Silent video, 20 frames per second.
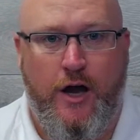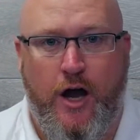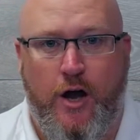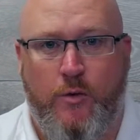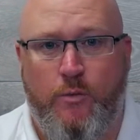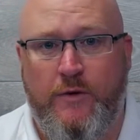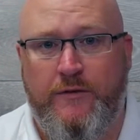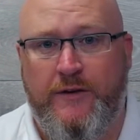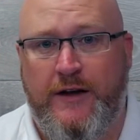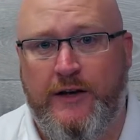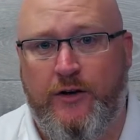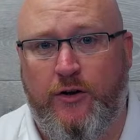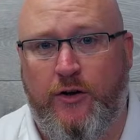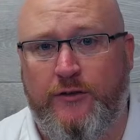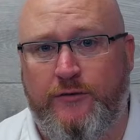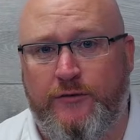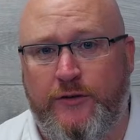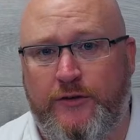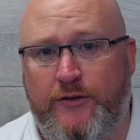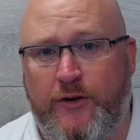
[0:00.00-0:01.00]
We've had
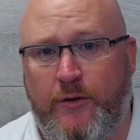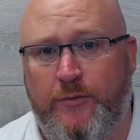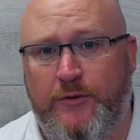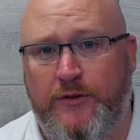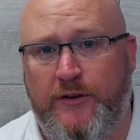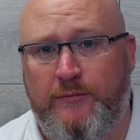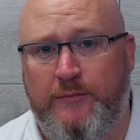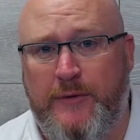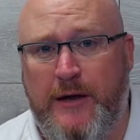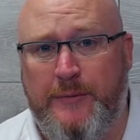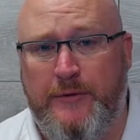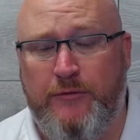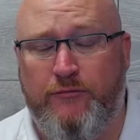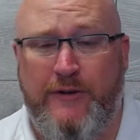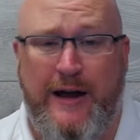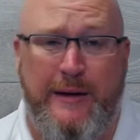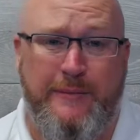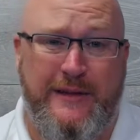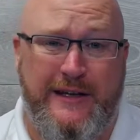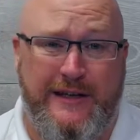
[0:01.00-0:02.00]
clients, for example, that have maybe
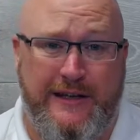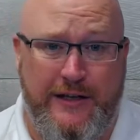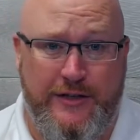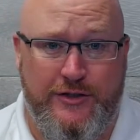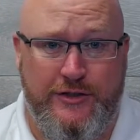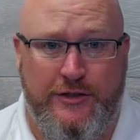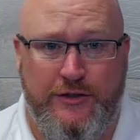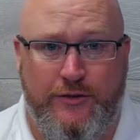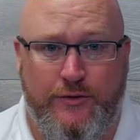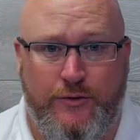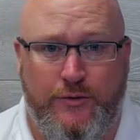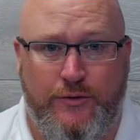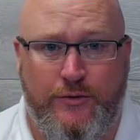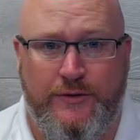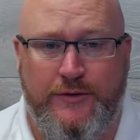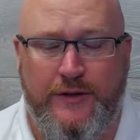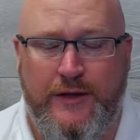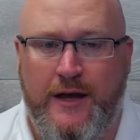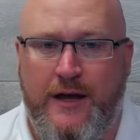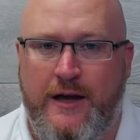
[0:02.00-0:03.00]
wrapped their kitchen
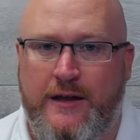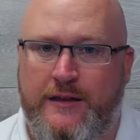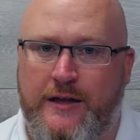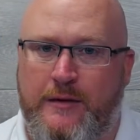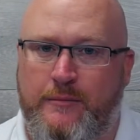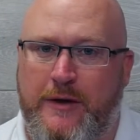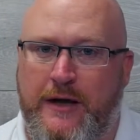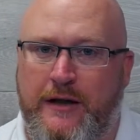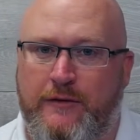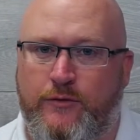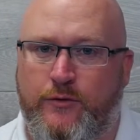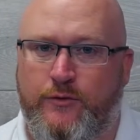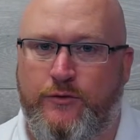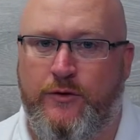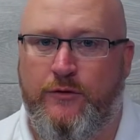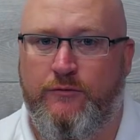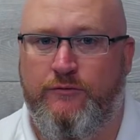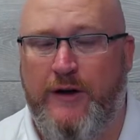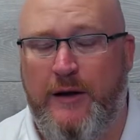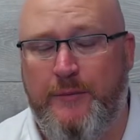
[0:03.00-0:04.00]
doors. They may have
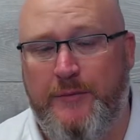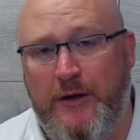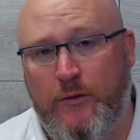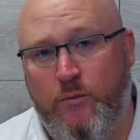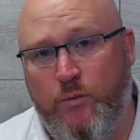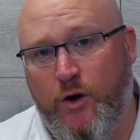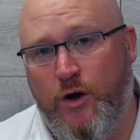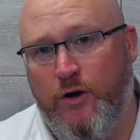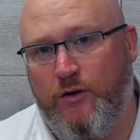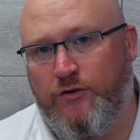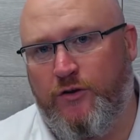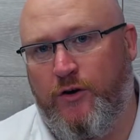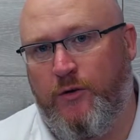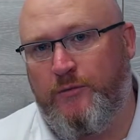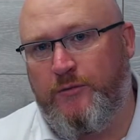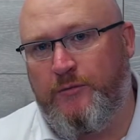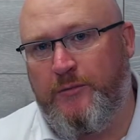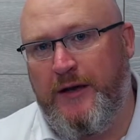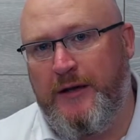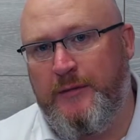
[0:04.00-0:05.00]
also wrapped their
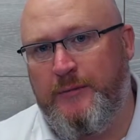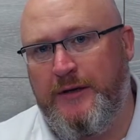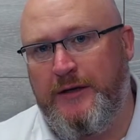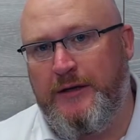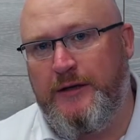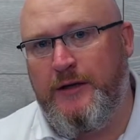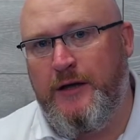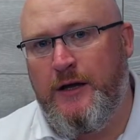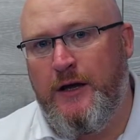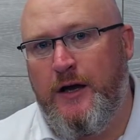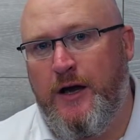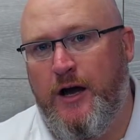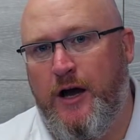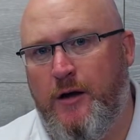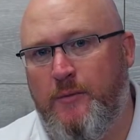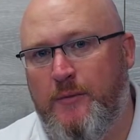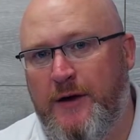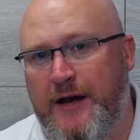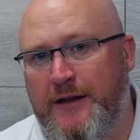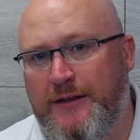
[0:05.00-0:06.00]
worktops maybe,
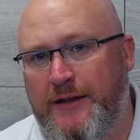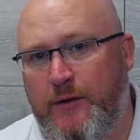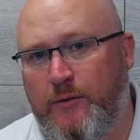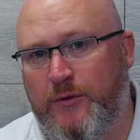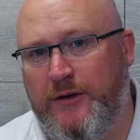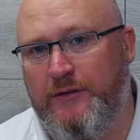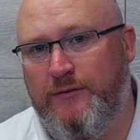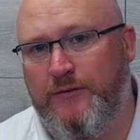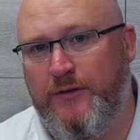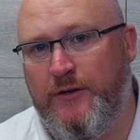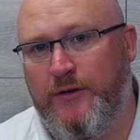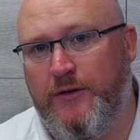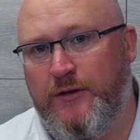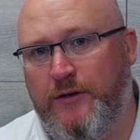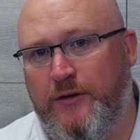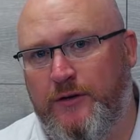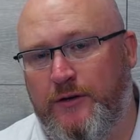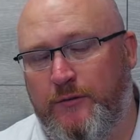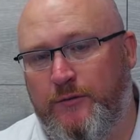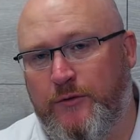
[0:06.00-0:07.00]
and that will give
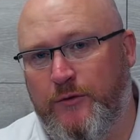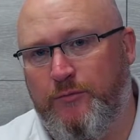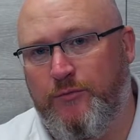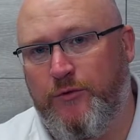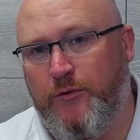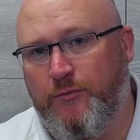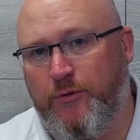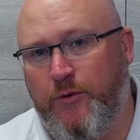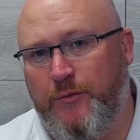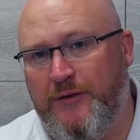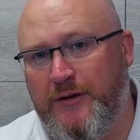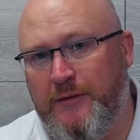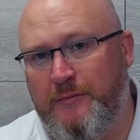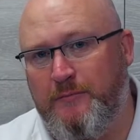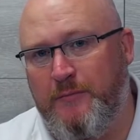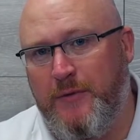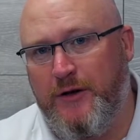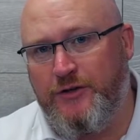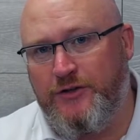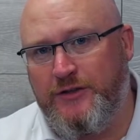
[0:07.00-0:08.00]
the property a
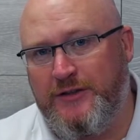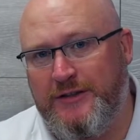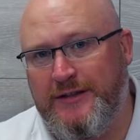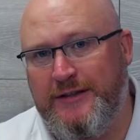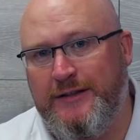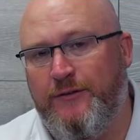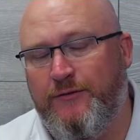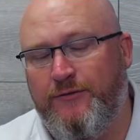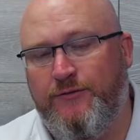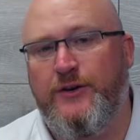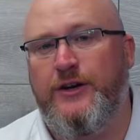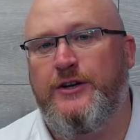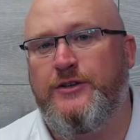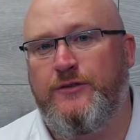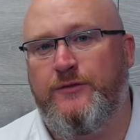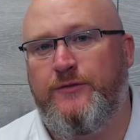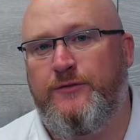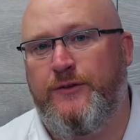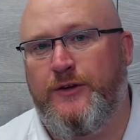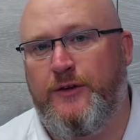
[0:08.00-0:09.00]
much cleaner,
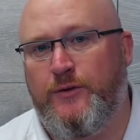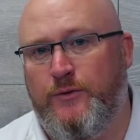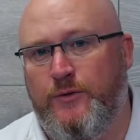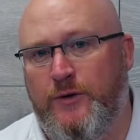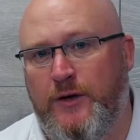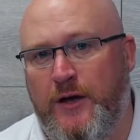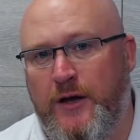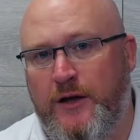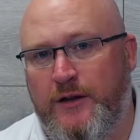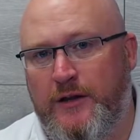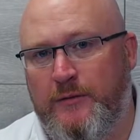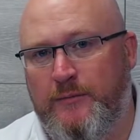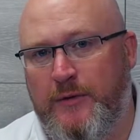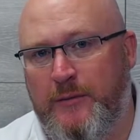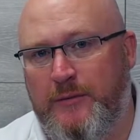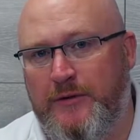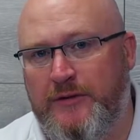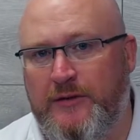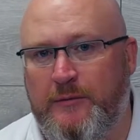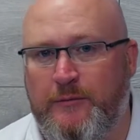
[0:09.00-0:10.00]
fresher feel than
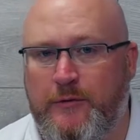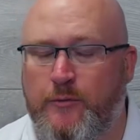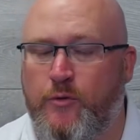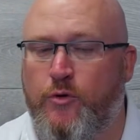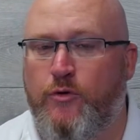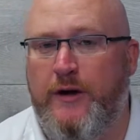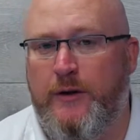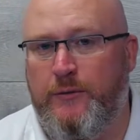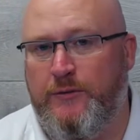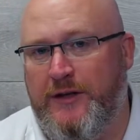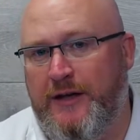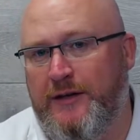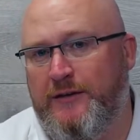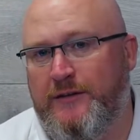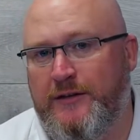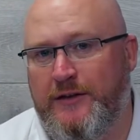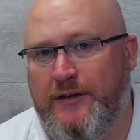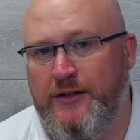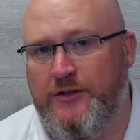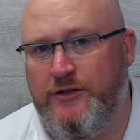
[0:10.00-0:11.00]
maybe some of the more
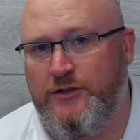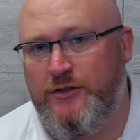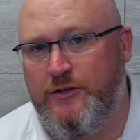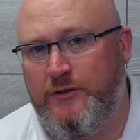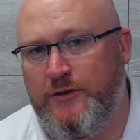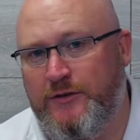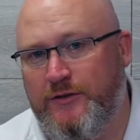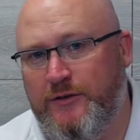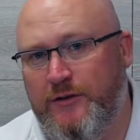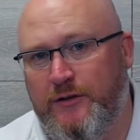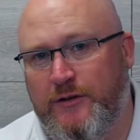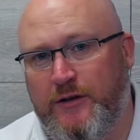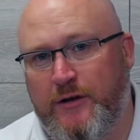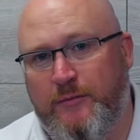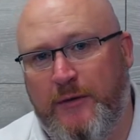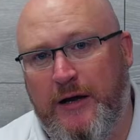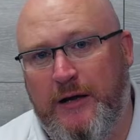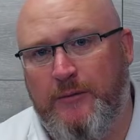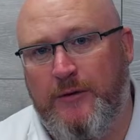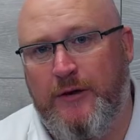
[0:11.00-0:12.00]
outdated kitchen units that
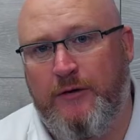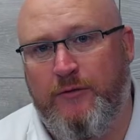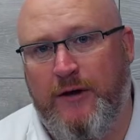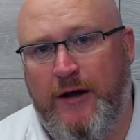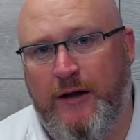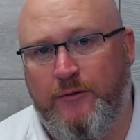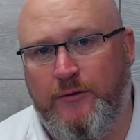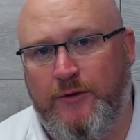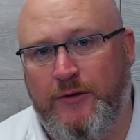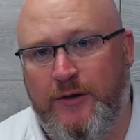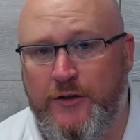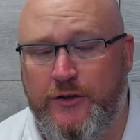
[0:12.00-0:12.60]
may be around.